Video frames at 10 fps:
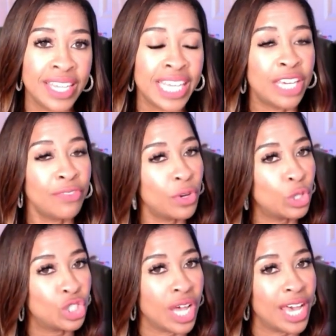Give your
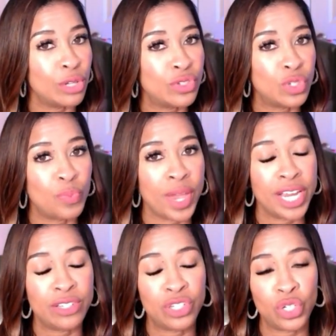child
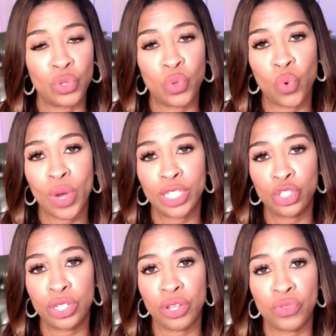space to
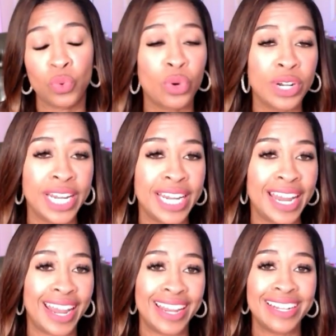question authority
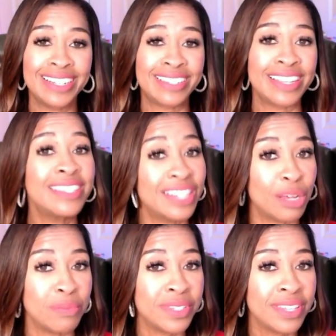and
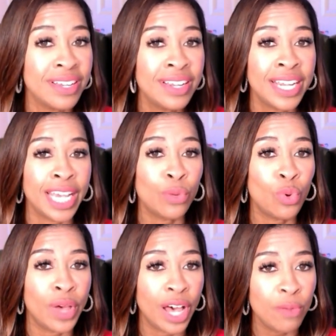systems. It
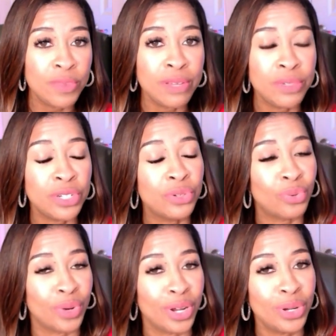will help them to
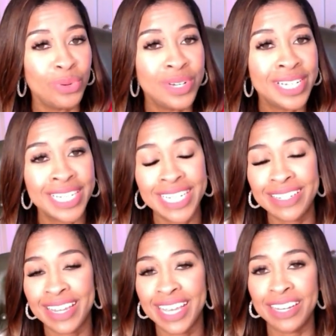grow
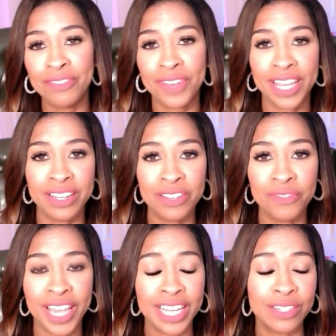into innovative
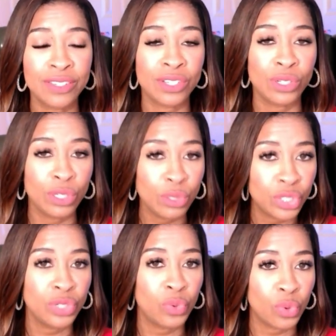and
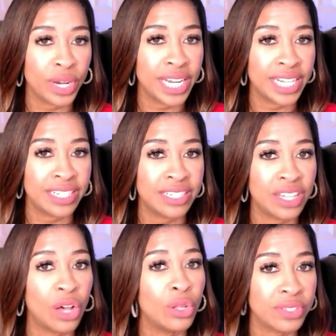solution-oriented
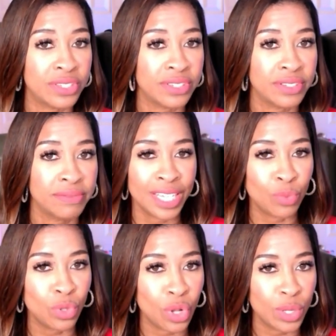adults. It
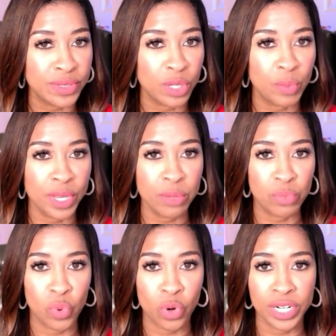will also be
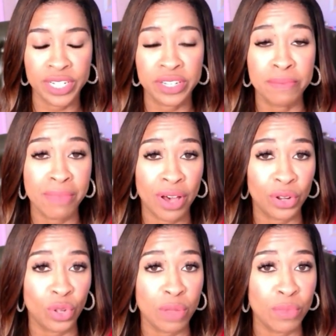important to
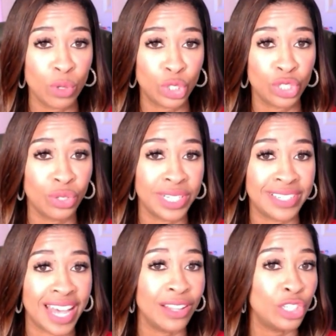model emotional
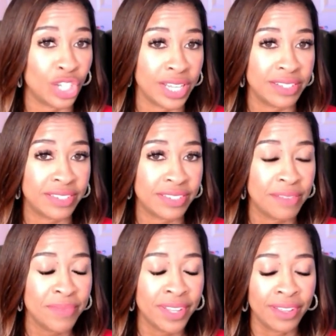intelligence.
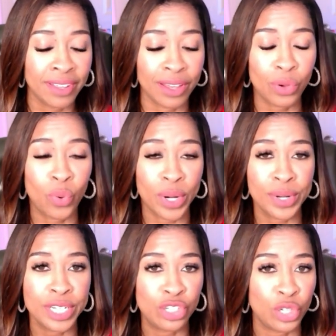
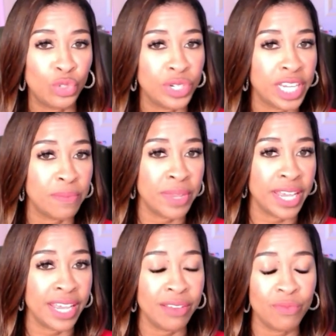Aquarius children can
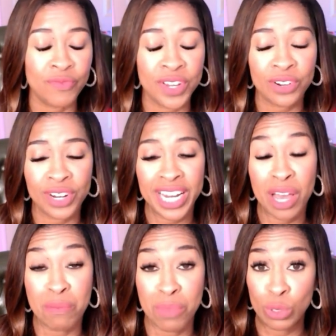be very
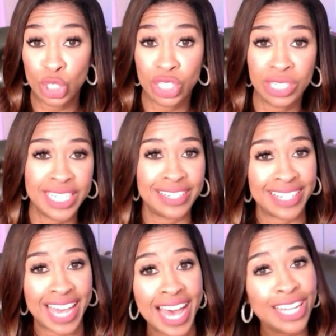emotionally
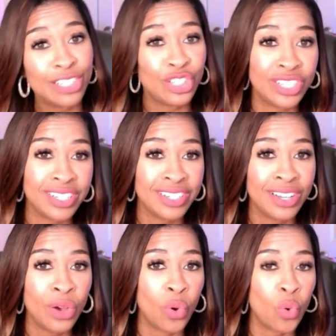detached
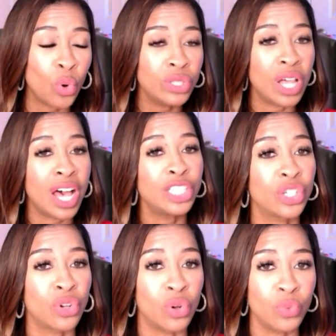or
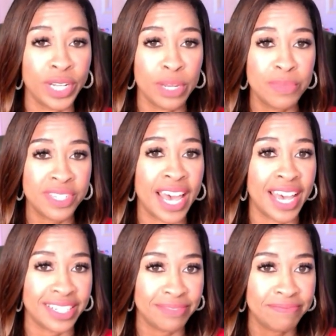logical when
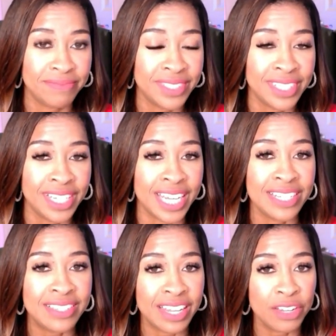upset.
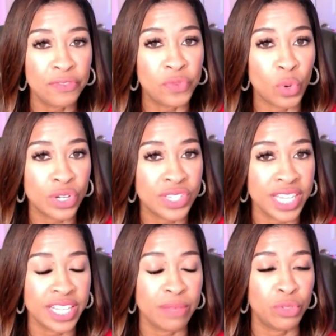Instead of
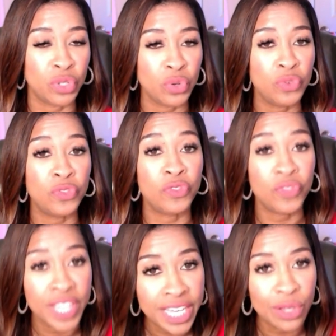forcing them to
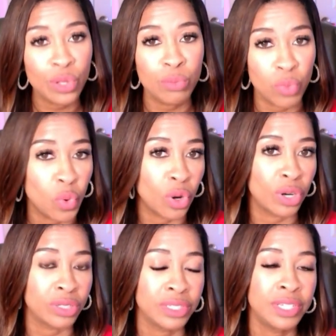feel
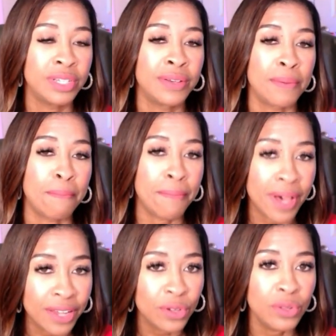more,
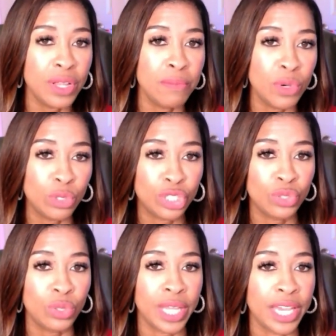model
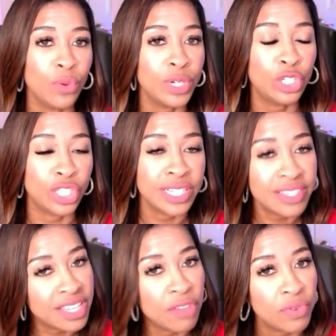emotional language and
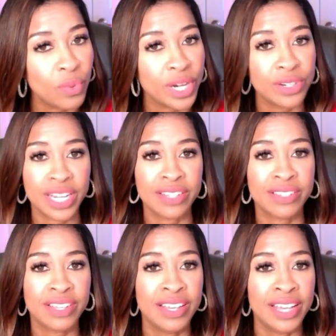
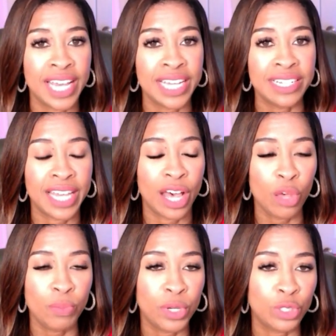self-awareness, and
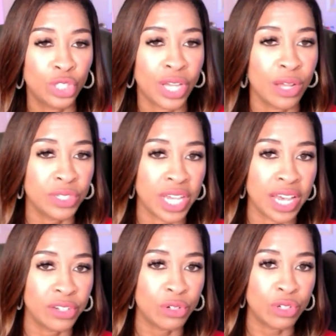help your child to
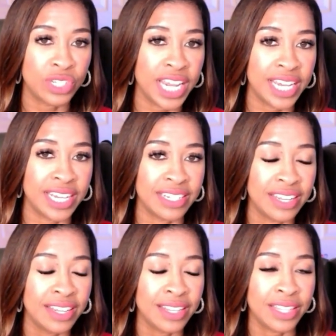understand
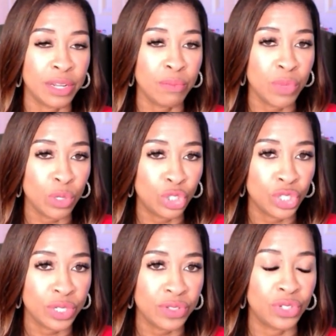that
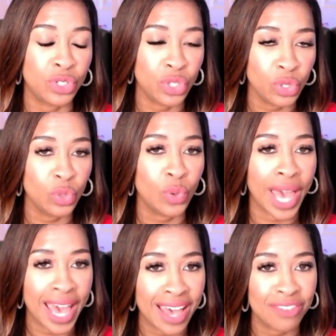emotions do
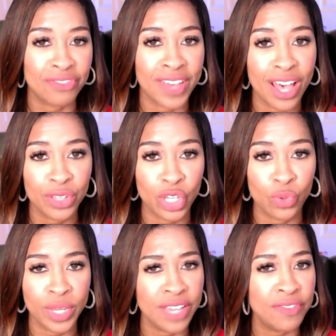have value,
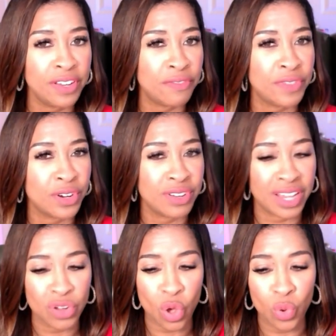even if they're
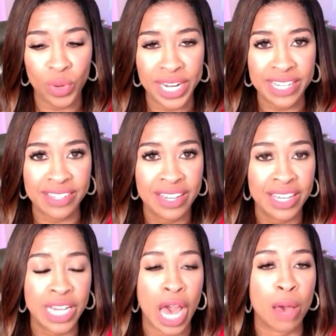not always
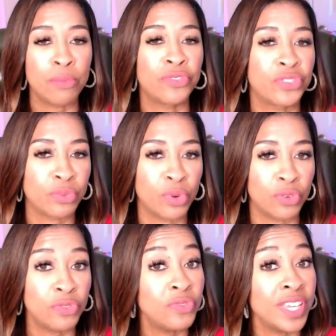comfortable
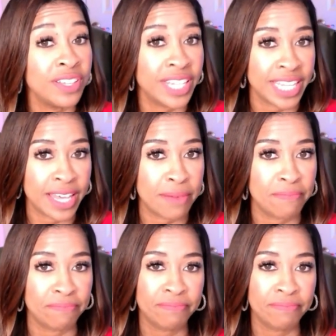feeling them.